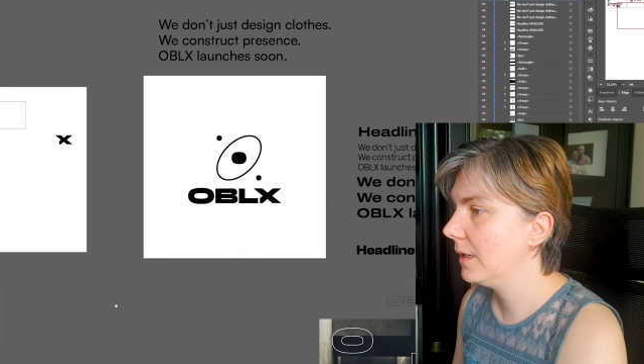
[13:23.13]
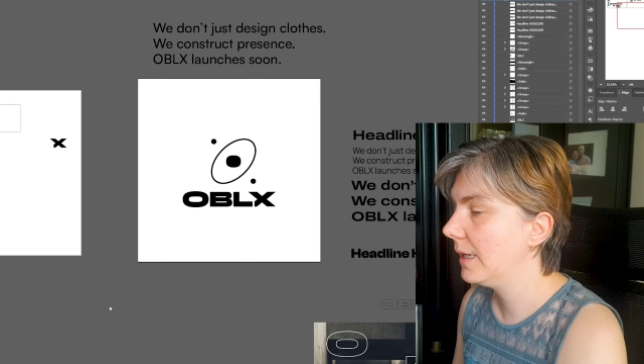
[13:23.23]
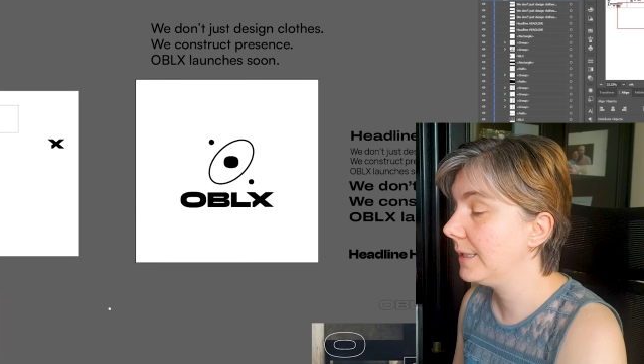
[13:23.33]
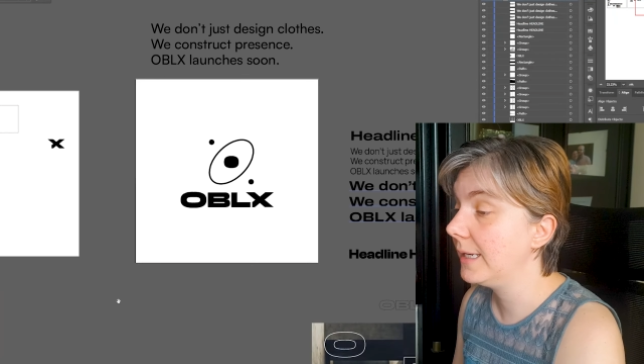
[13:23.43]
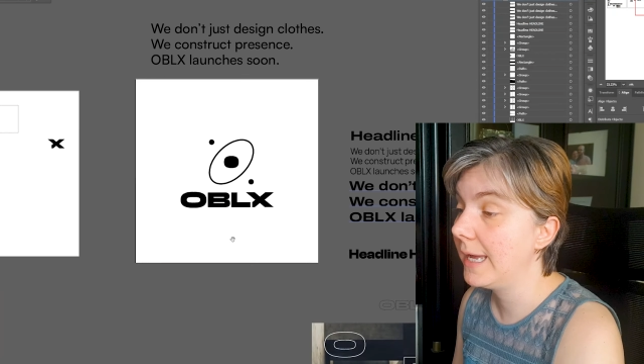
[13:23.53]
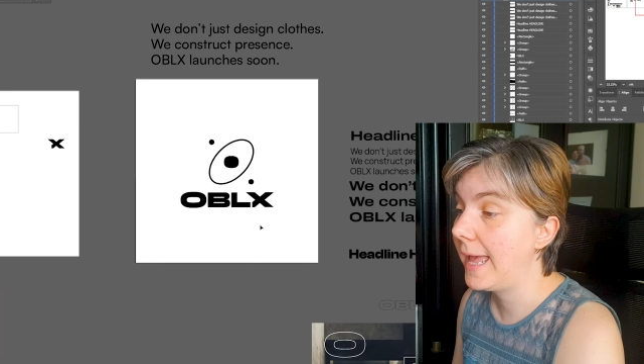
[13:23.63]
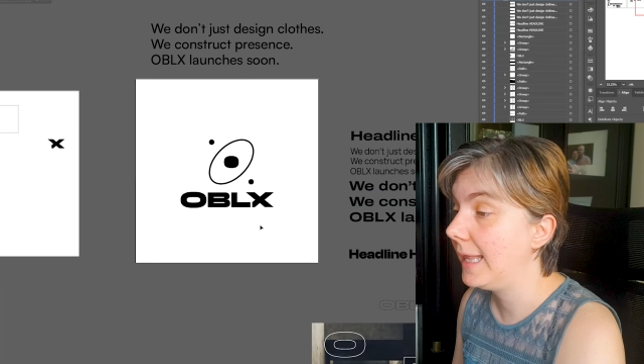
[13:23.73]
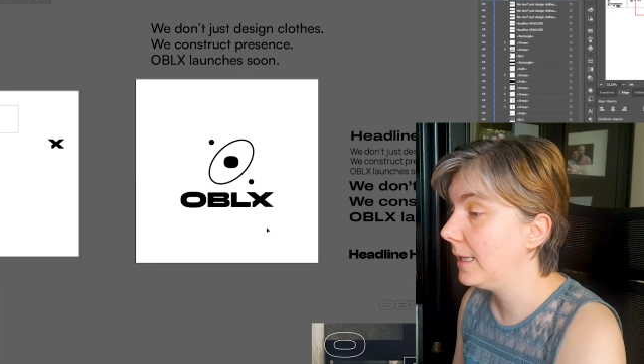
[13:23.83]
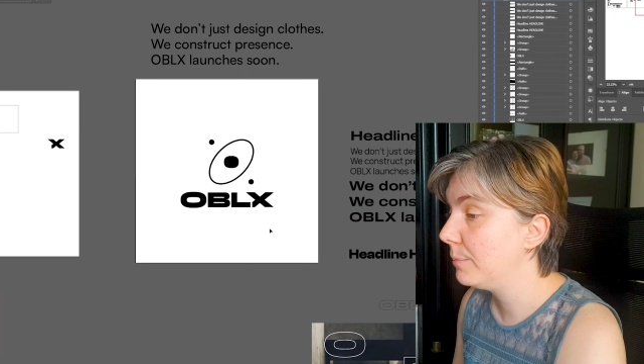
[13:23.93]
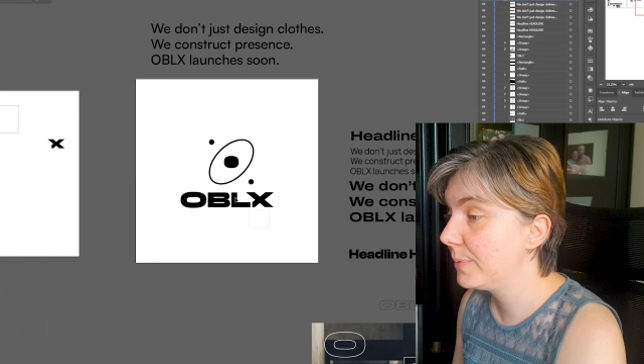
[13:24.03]
an
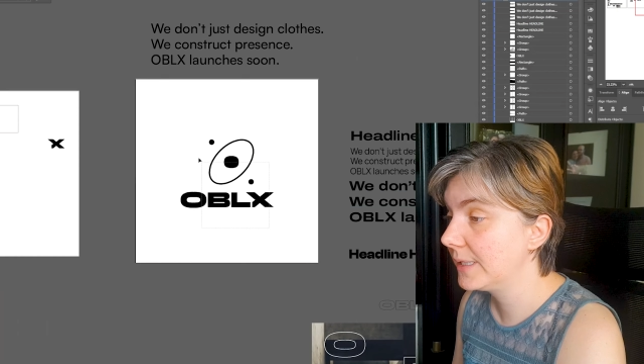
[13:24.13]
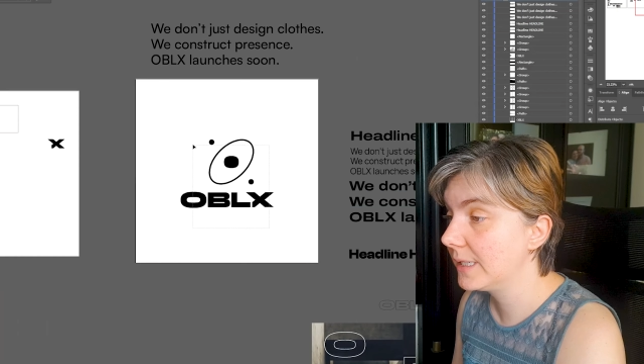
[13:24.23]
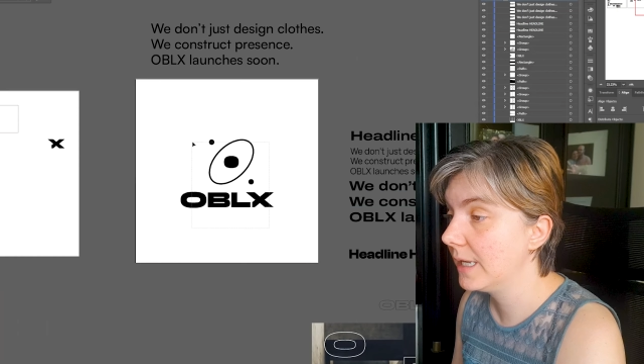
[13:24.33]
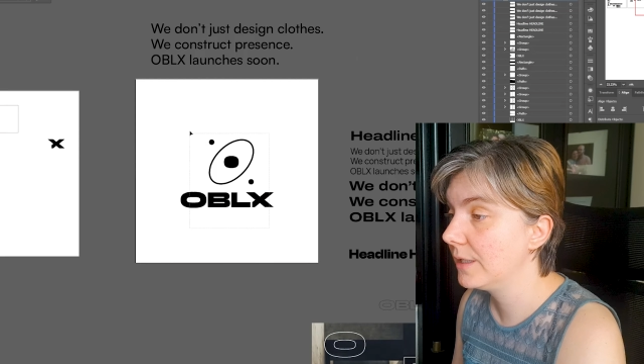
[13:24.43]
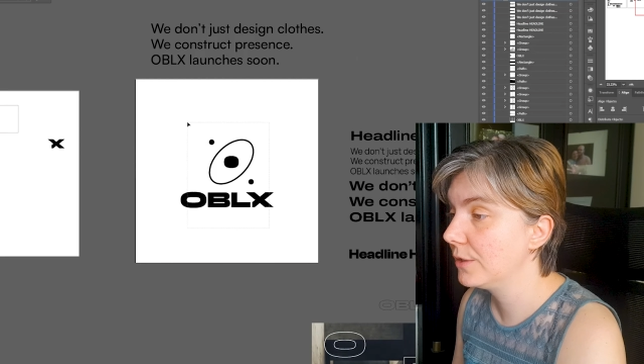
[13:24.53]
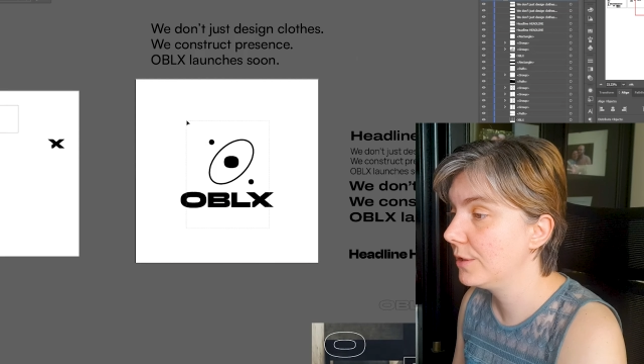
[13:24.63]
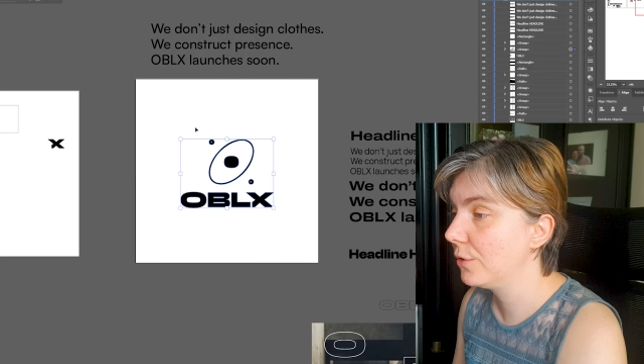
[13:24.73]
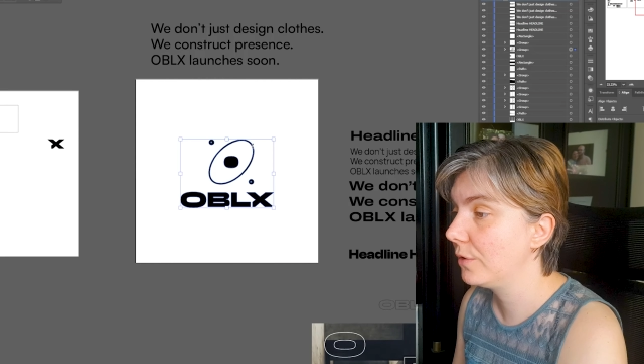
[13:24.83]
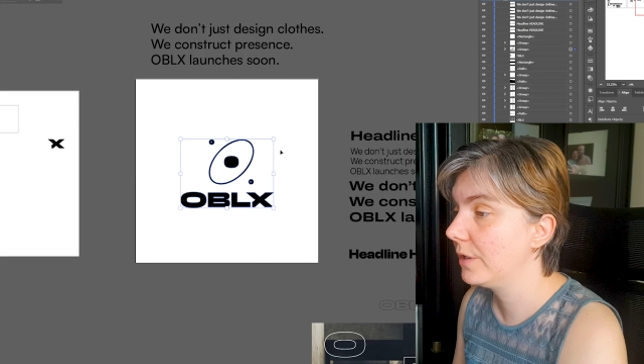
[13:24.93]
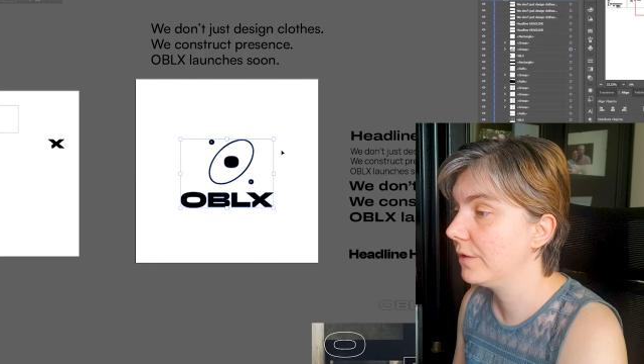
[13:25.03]
ellipse
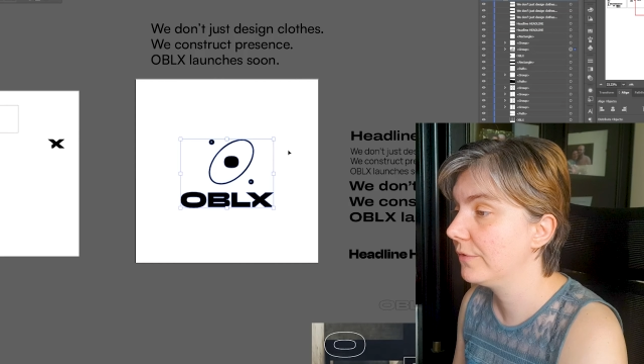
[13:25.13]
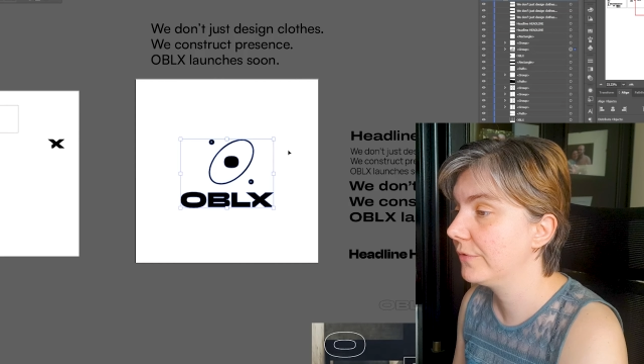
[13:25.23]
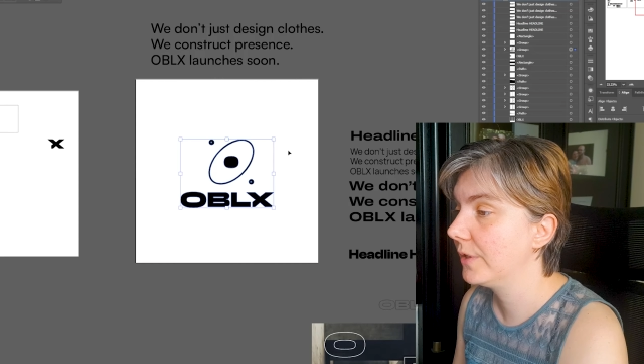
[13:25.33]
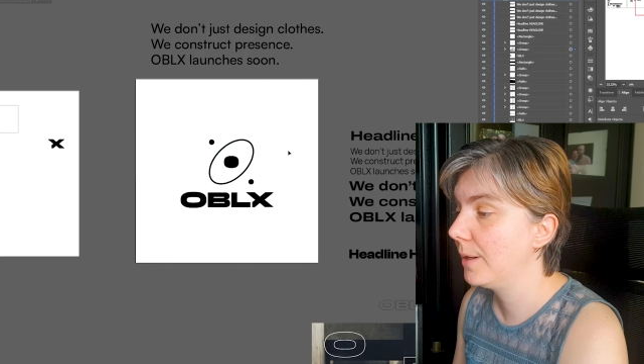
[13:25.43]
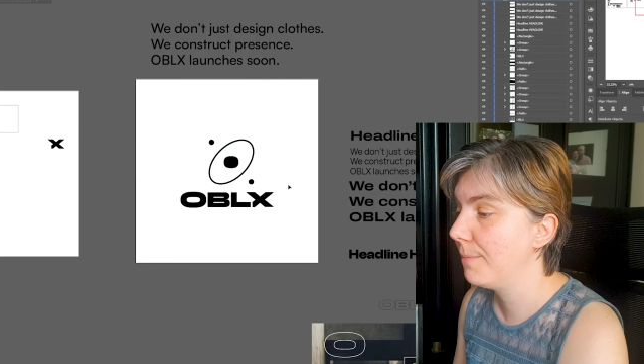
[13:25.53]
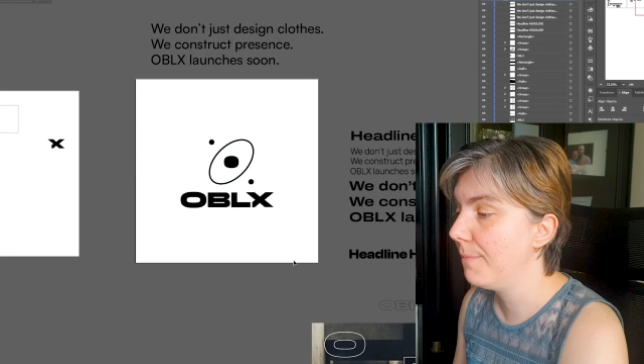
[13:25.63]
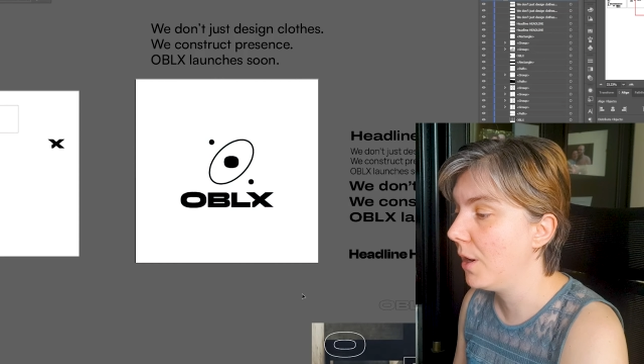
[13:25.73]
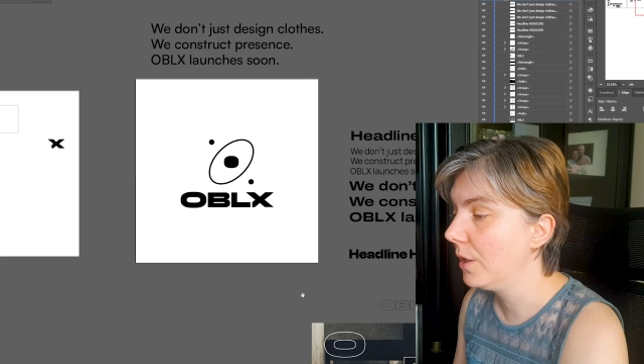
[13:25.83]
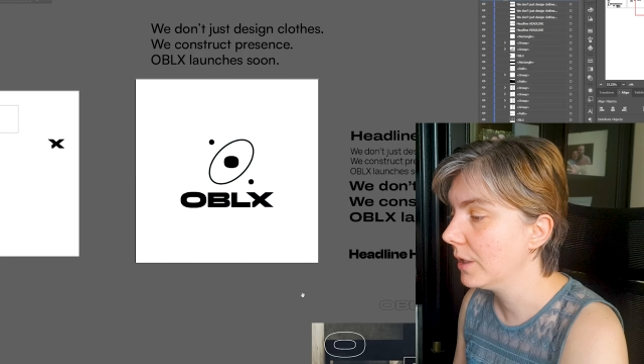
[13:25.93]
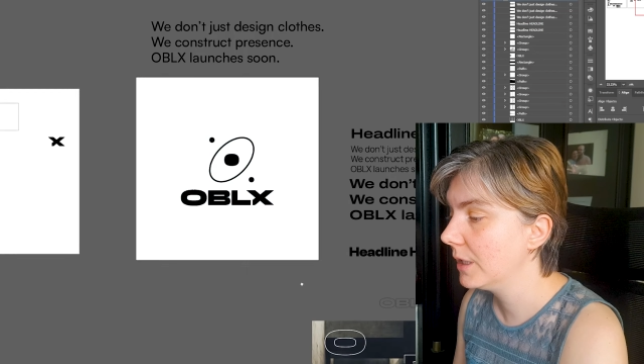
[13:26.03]
sort of
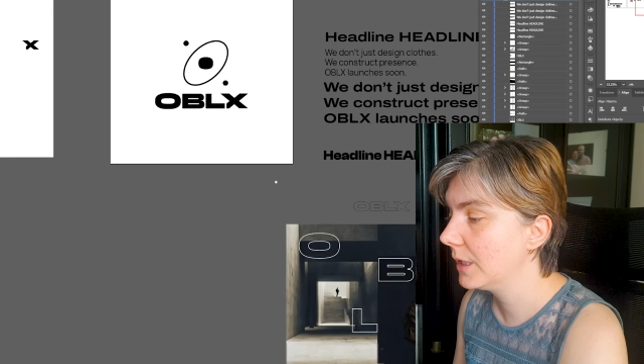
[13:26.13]
mark.